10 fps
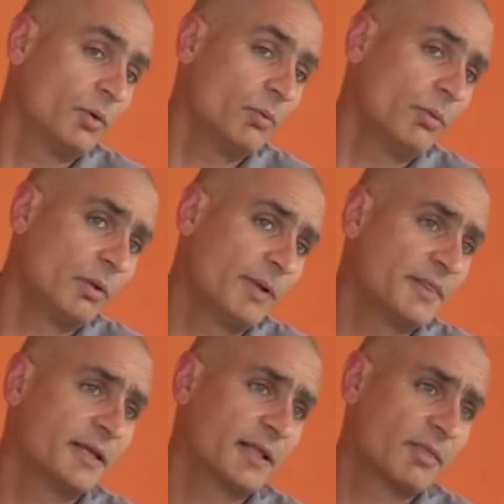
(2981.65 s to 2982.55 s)
Well, one
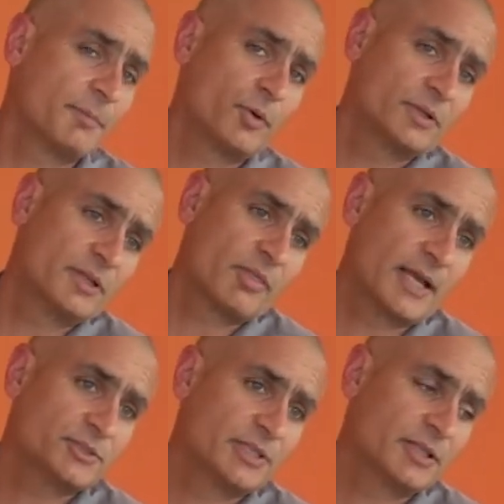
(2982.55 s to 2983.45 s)
thing that's important is
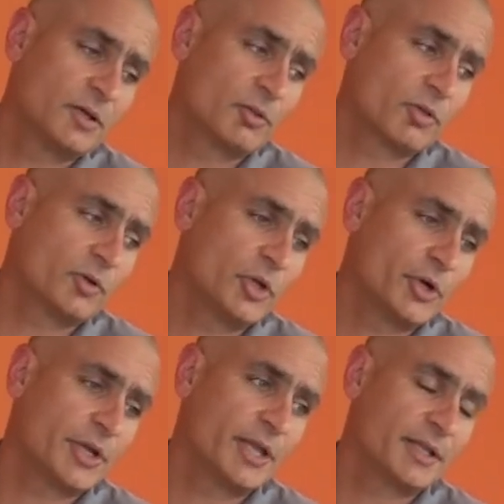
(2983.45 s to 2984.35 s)
actually also
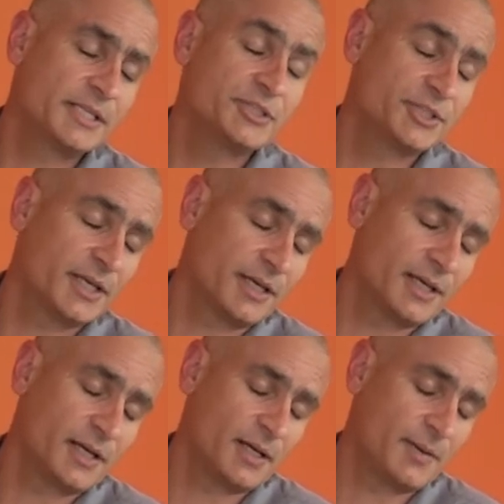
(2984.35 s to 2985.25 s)
teaching
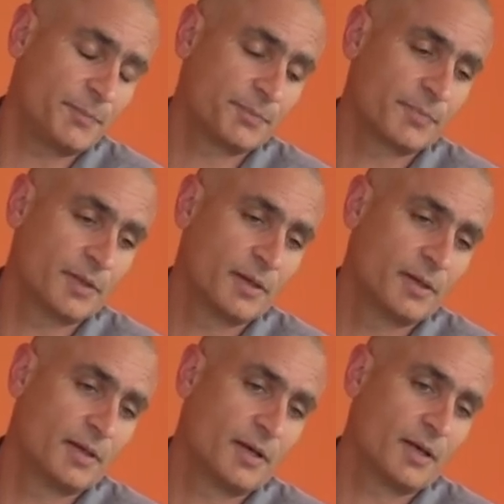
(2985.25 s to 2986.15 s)

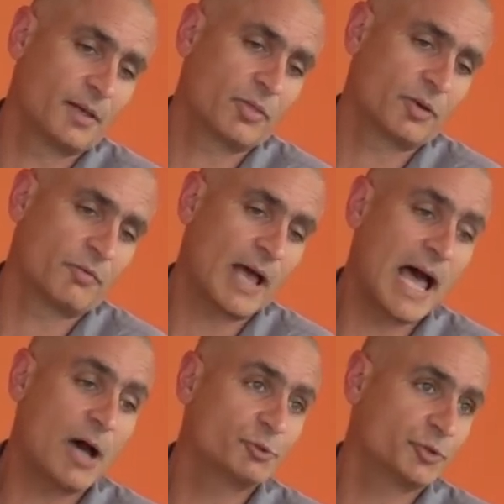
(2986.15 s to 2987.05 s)
sort of
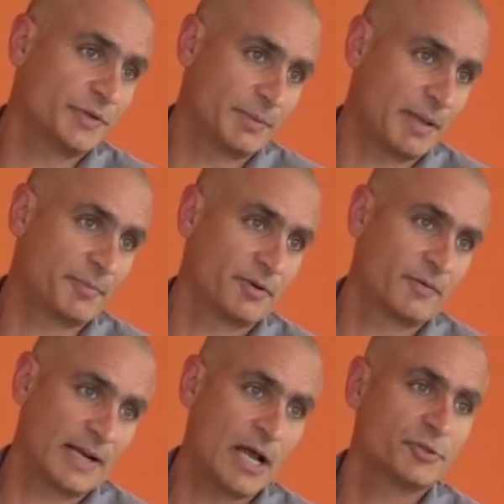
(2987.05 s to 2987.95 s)
how to read a paper,
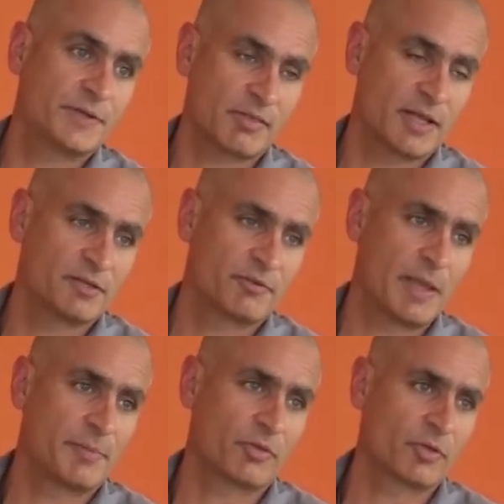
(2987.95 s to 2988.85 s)
right? How to read a scientific
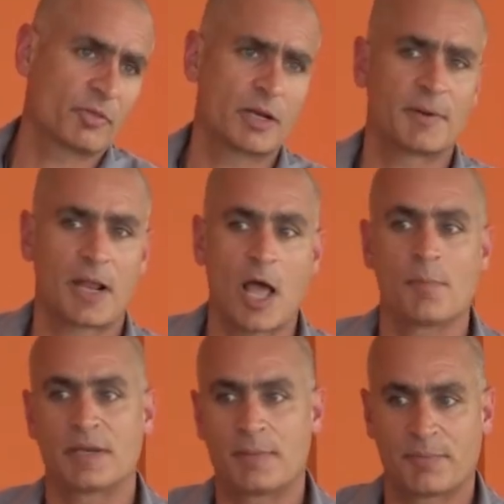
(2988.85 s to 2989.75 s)
paper. So it's not about how
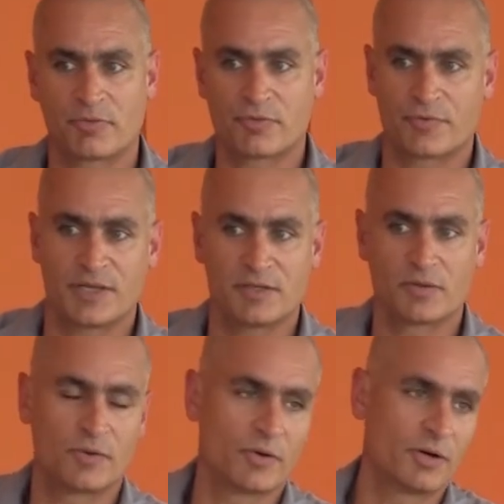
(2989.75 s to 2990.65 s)
many papers you read
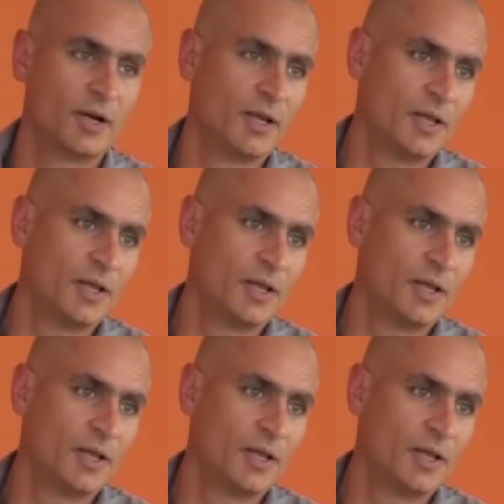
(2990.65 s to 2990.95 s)
or